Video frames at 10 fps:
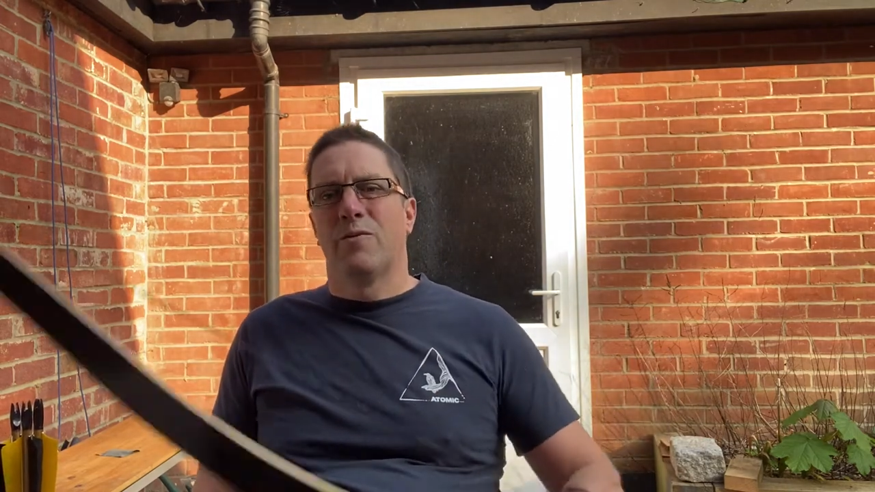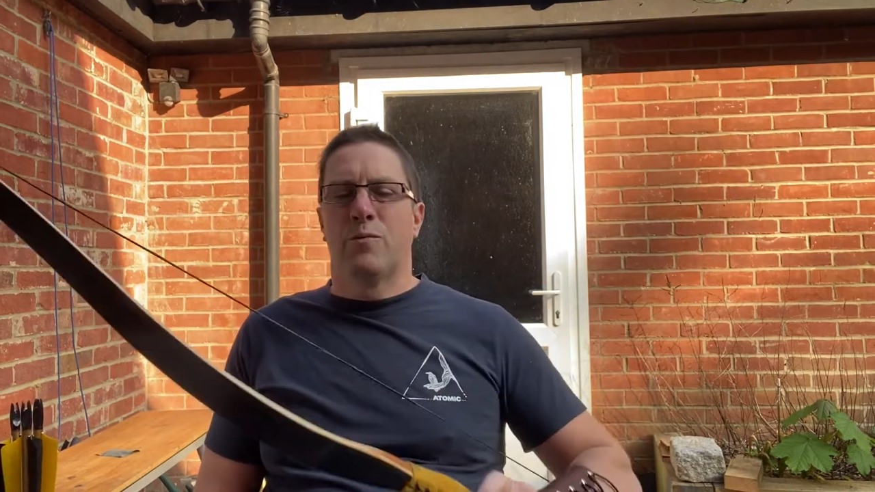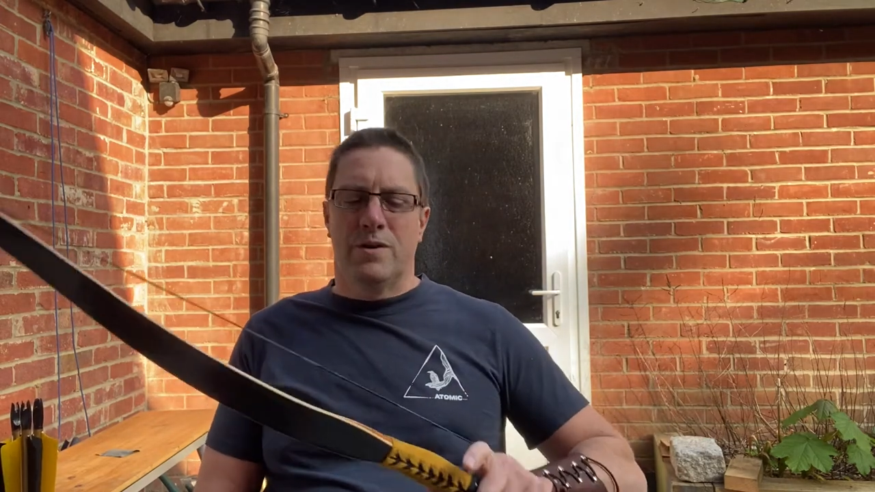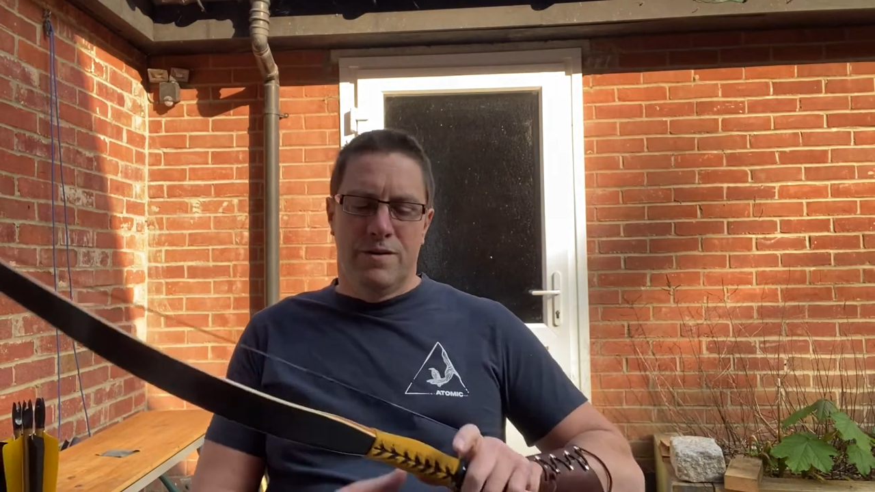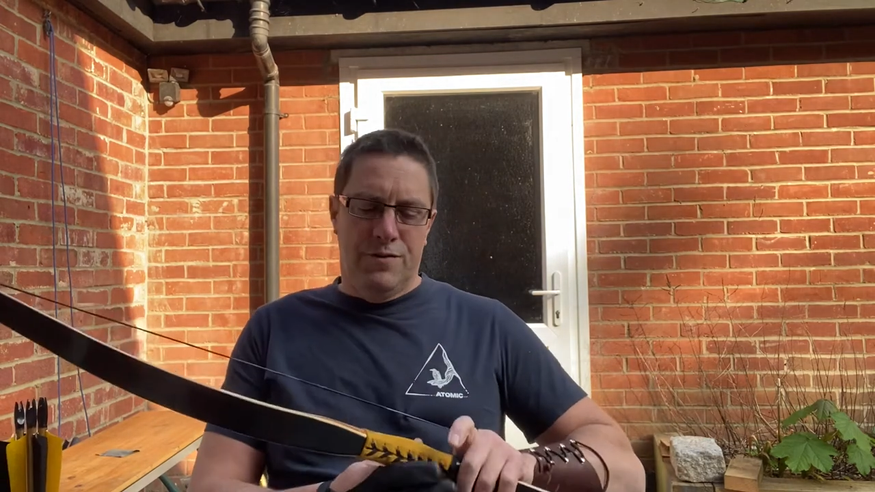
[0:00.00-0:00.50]

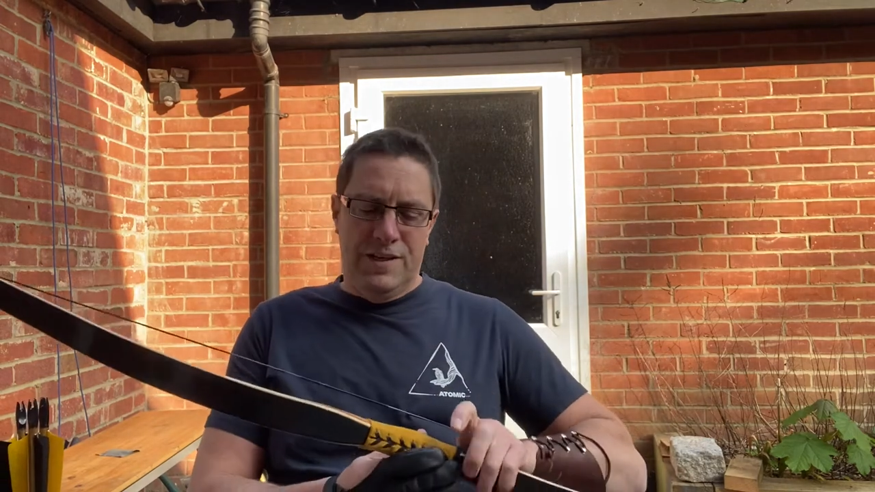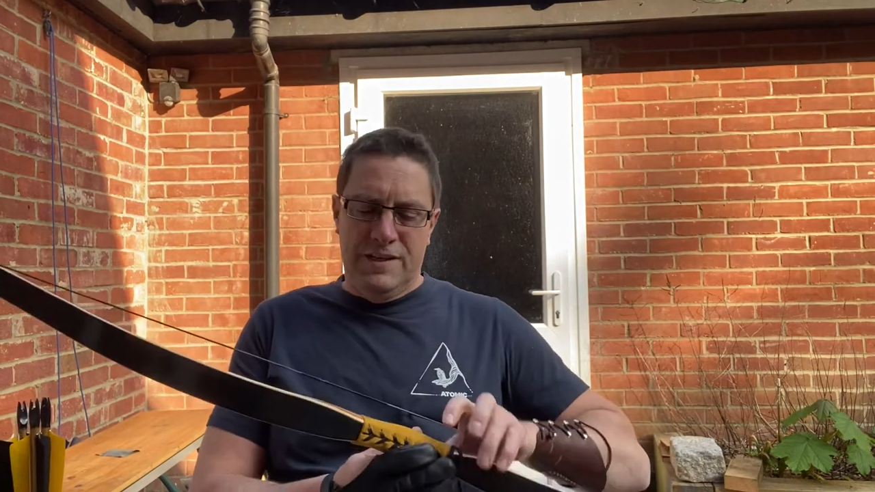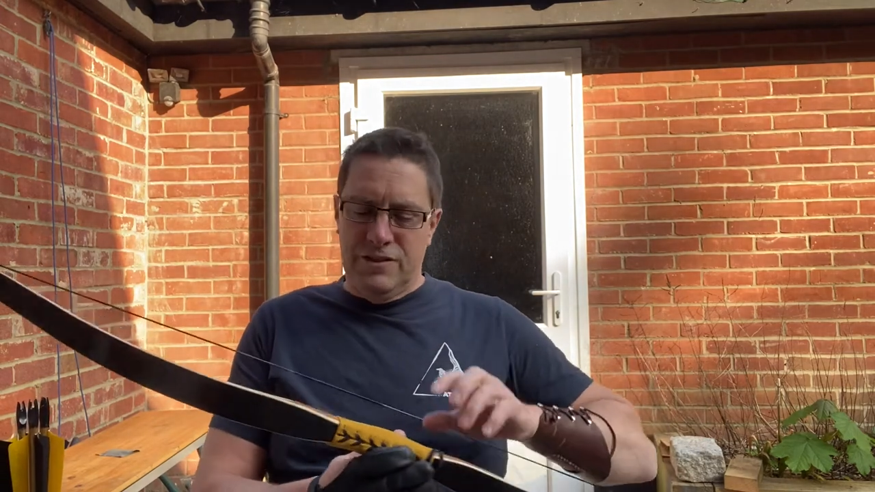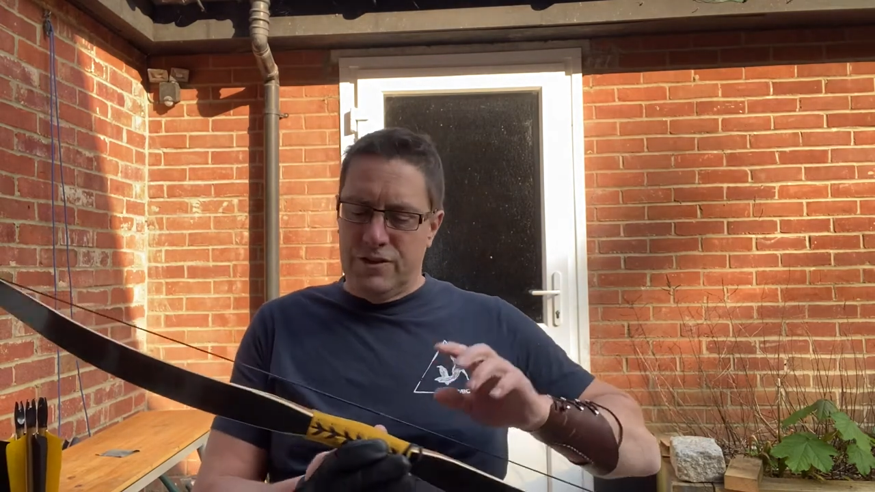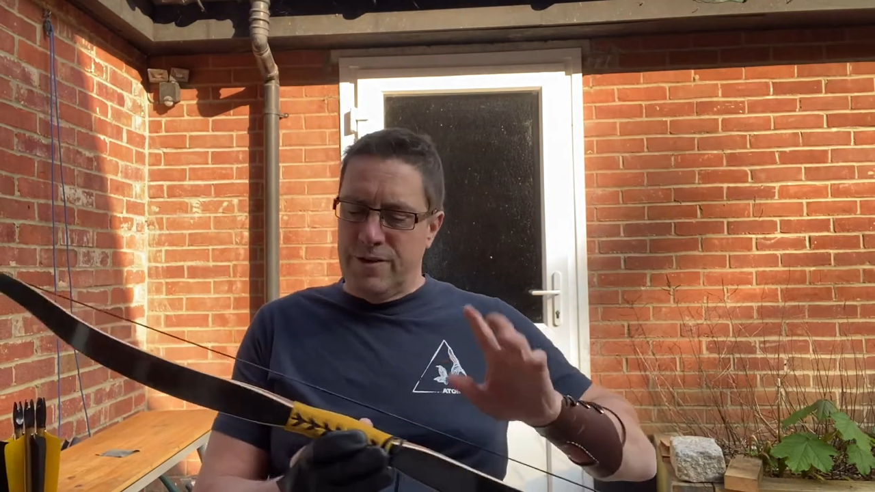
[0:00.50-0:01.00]
one of the
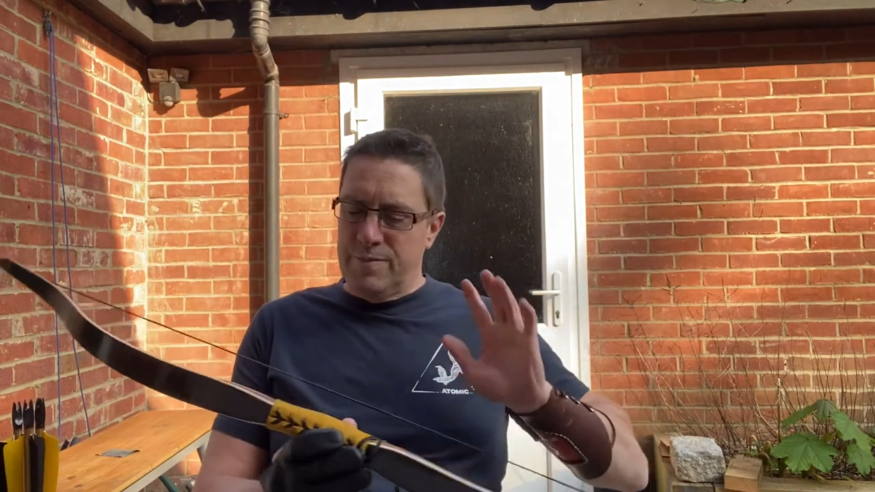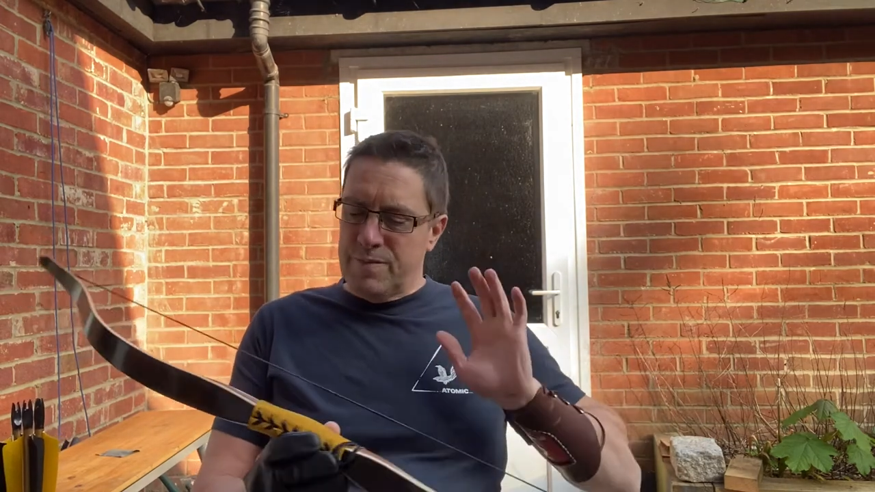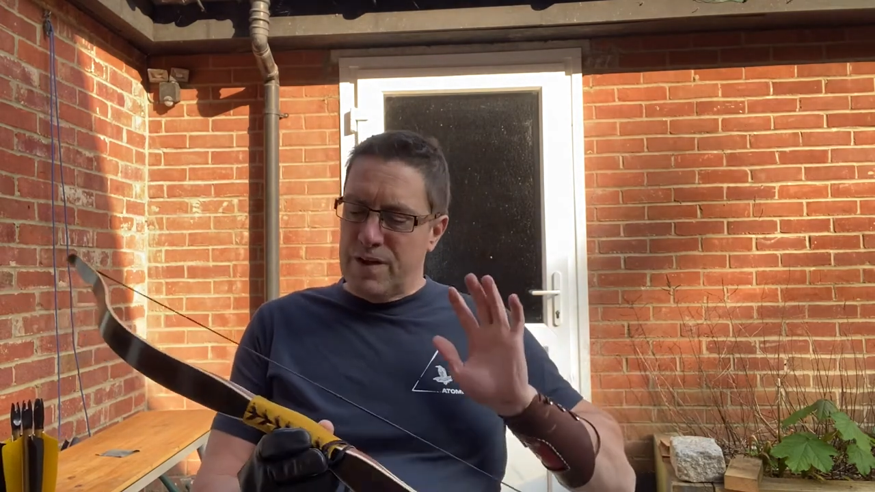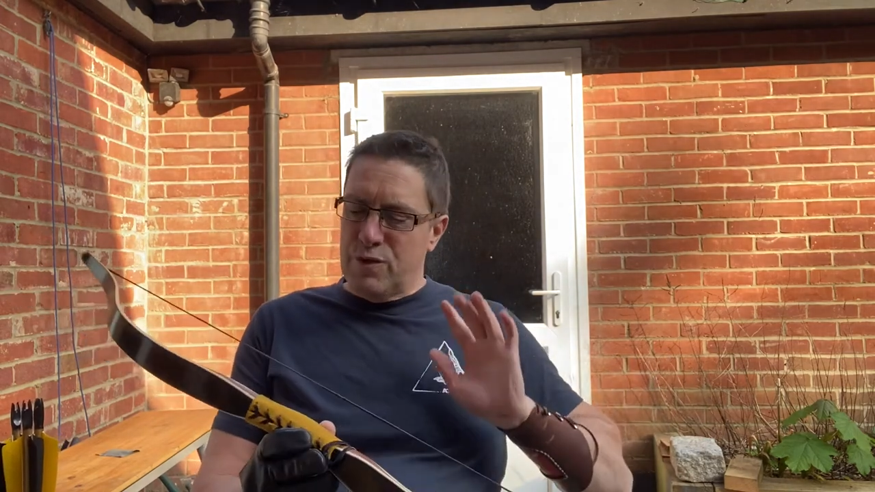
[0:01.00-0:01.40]
things that I